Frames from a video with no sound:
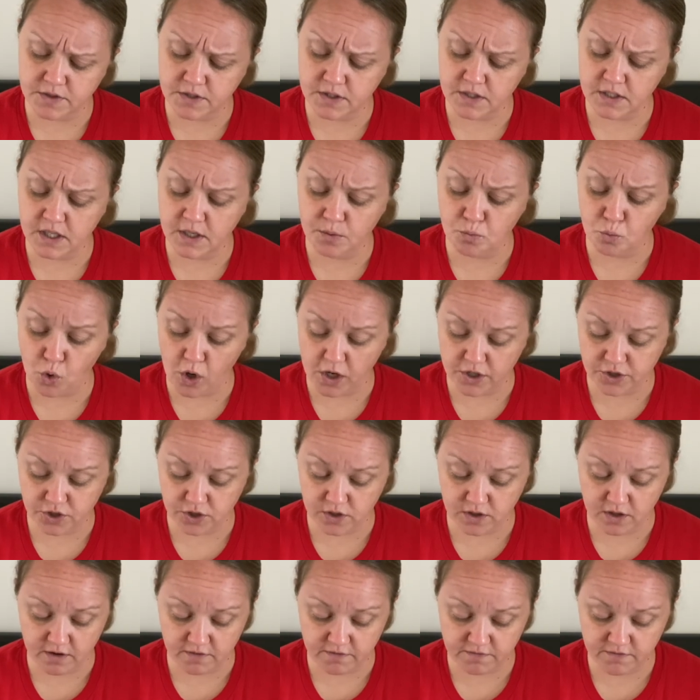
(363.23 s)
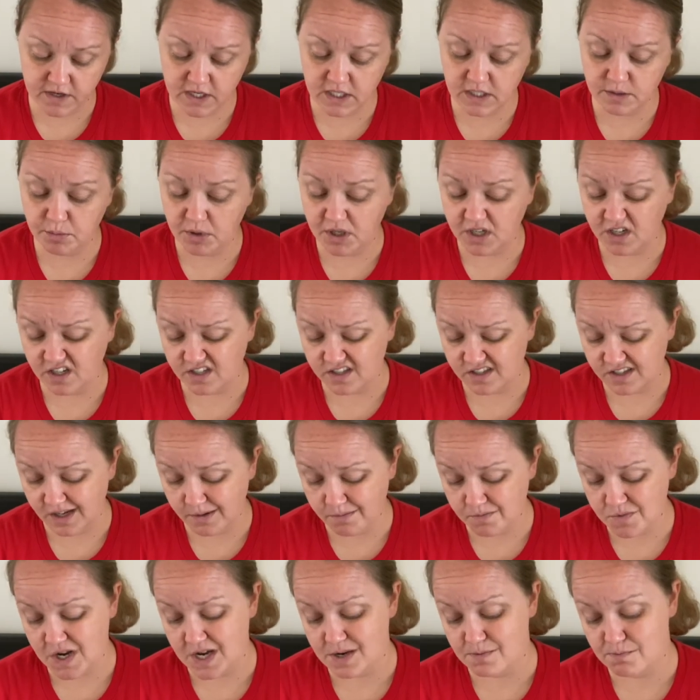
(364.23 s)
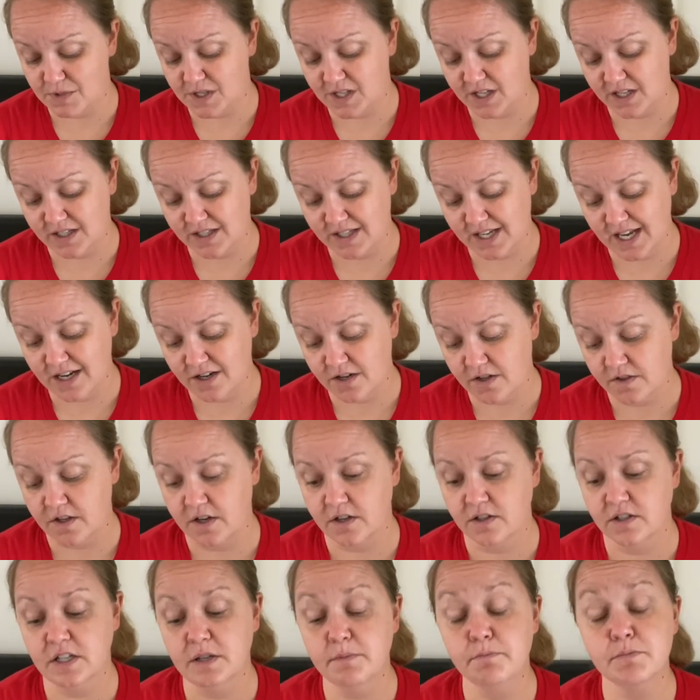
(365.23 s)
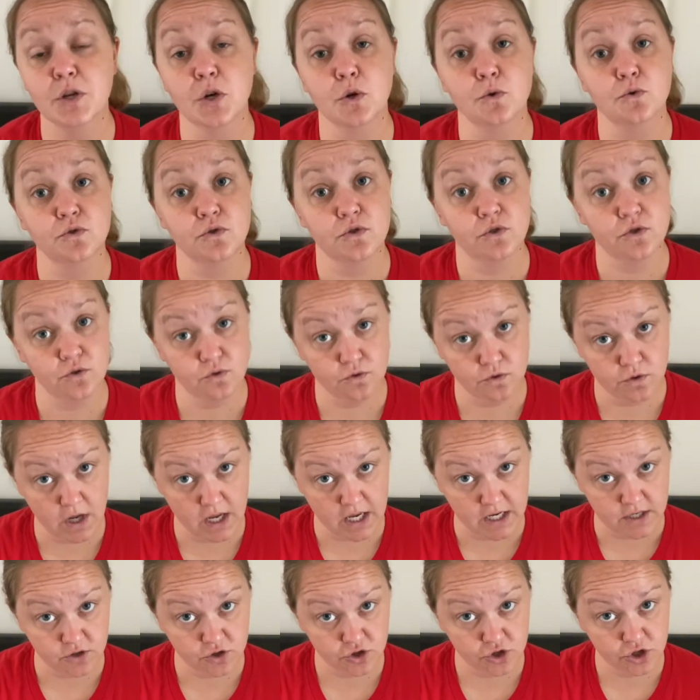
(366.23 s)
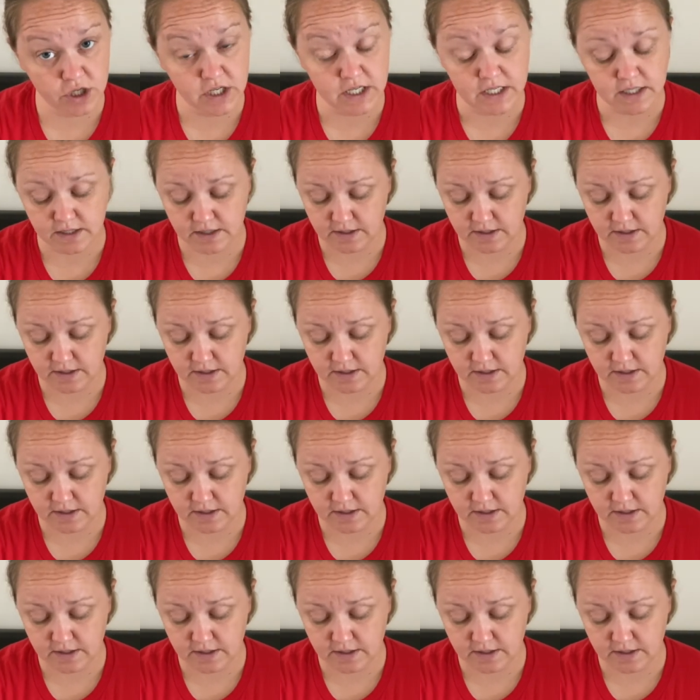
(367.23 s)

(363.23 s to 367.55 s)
and keep watching their feet, because sometimes they stand on their tiptoes and cheat.